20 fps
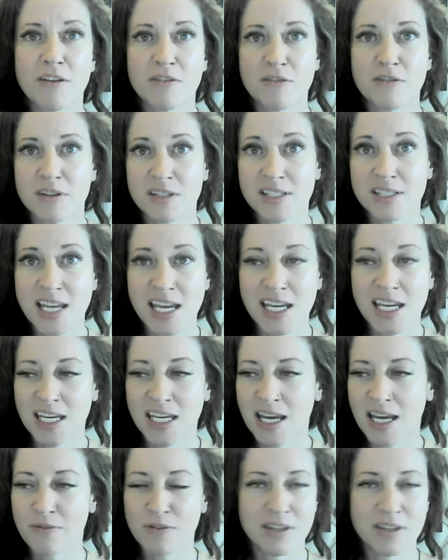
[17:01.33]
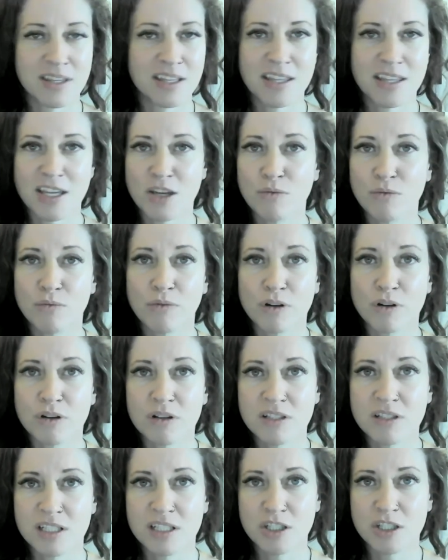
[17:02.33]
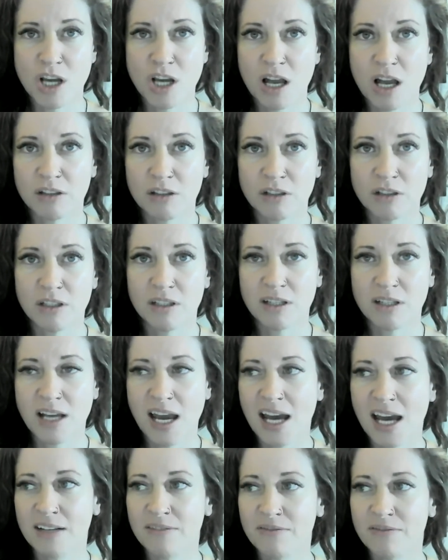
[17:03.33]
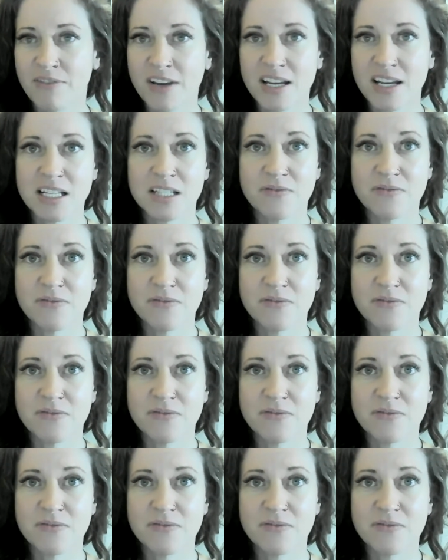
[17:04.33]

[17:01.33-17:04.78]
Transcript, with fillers: rather than taking everything that you learned in childhood at